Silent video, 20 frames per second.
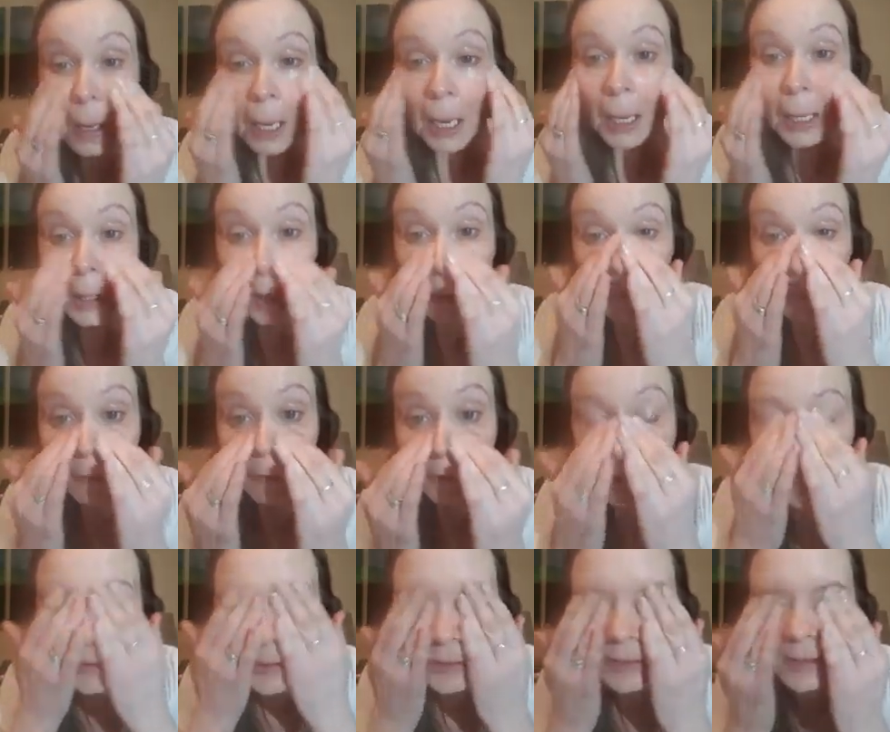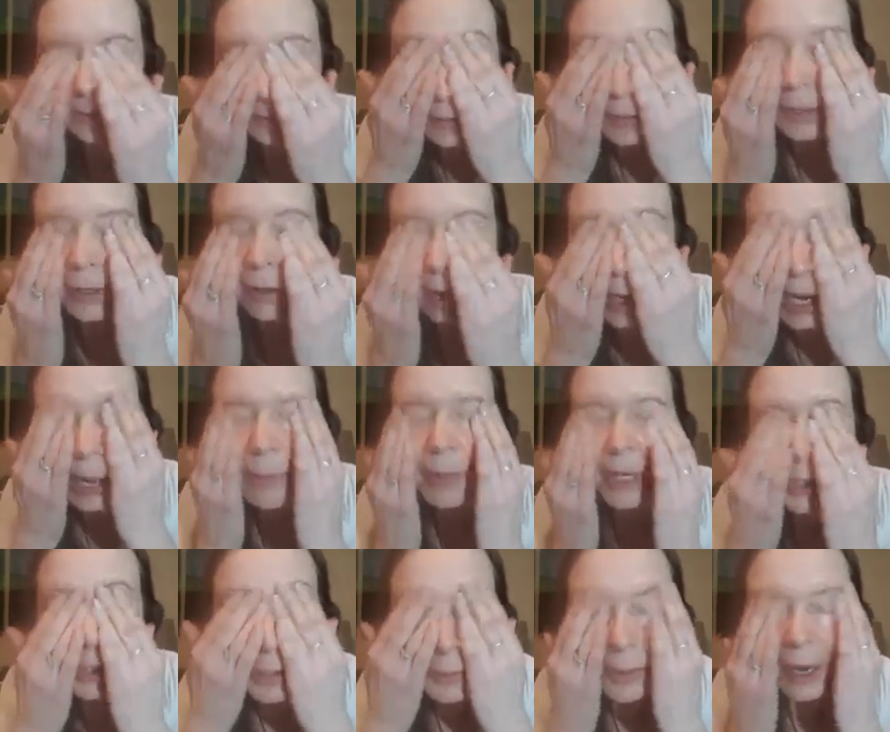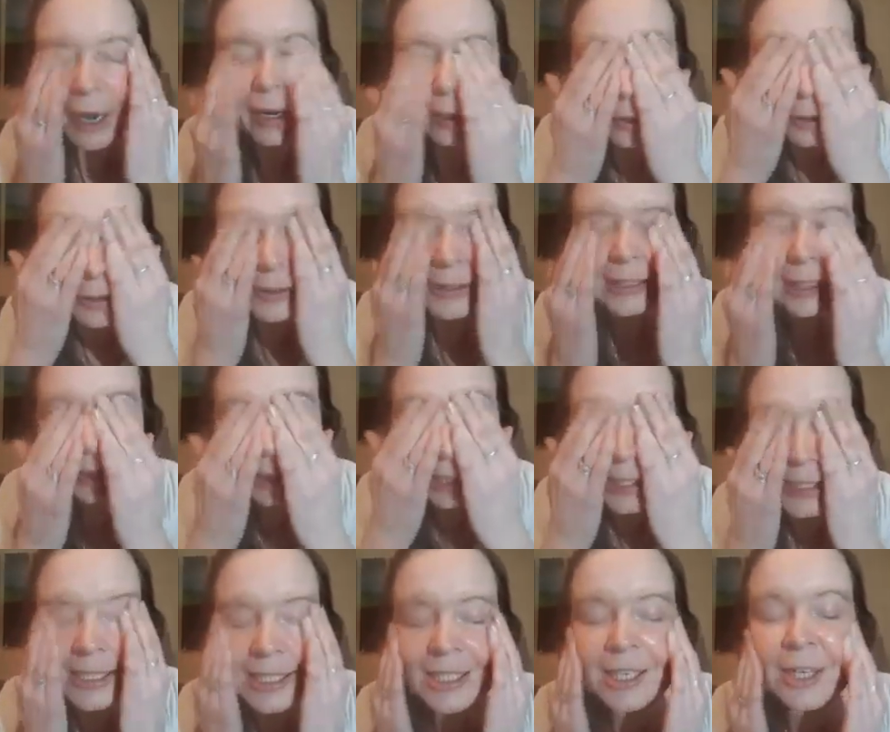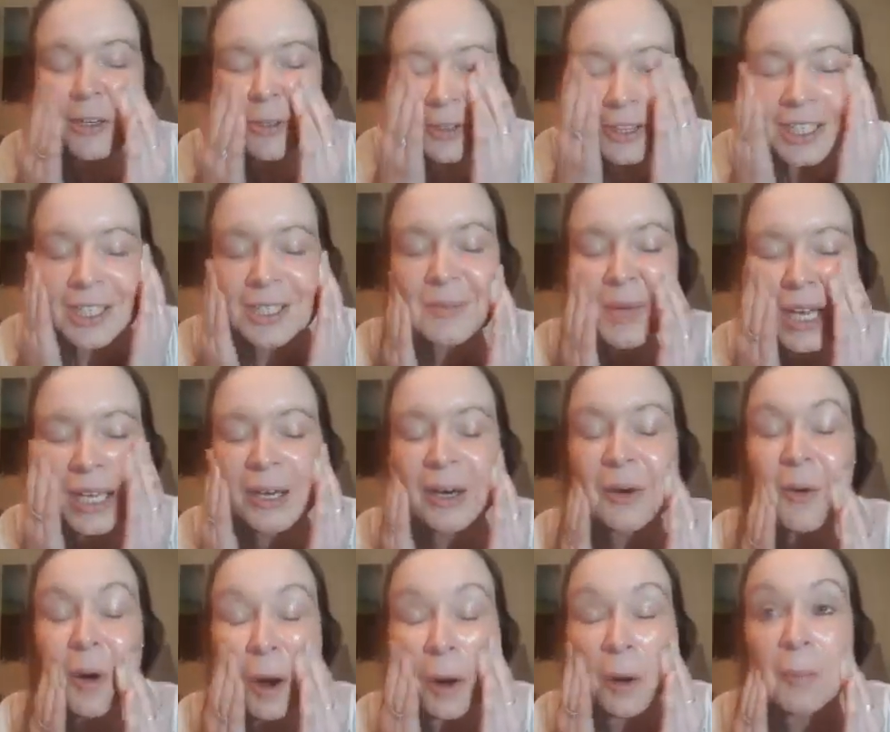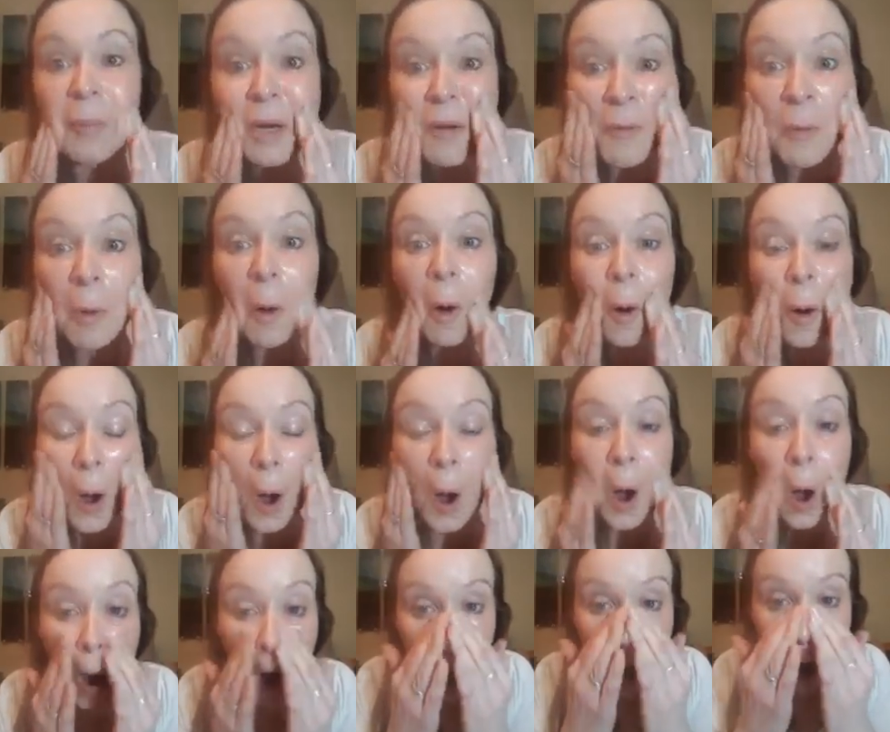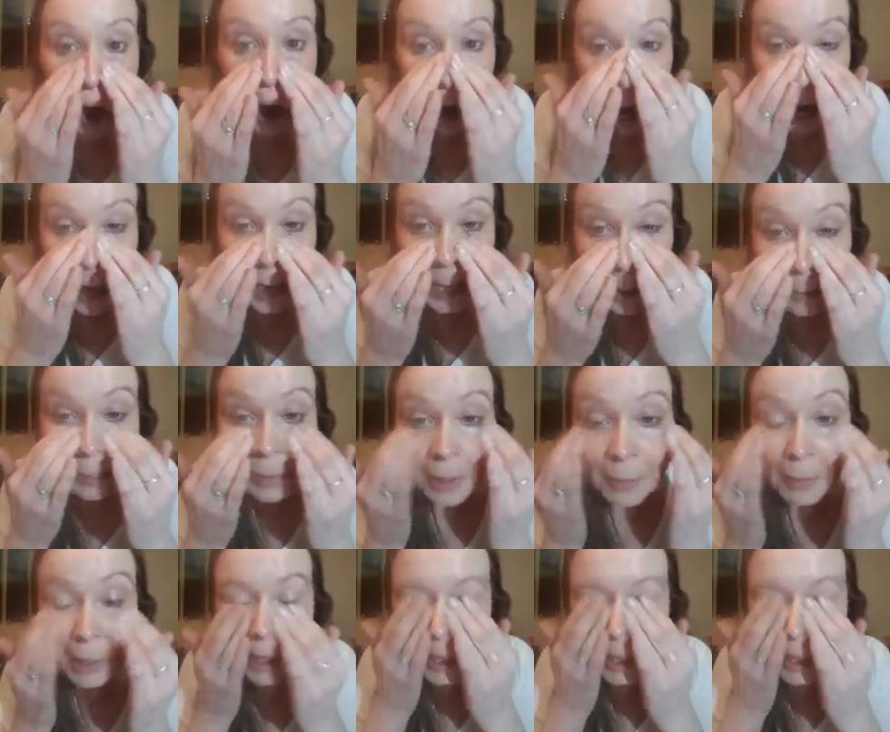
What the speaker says: And for those that don't know, I am actually wearing contact lenses, so this may go horribly wrong and end up in my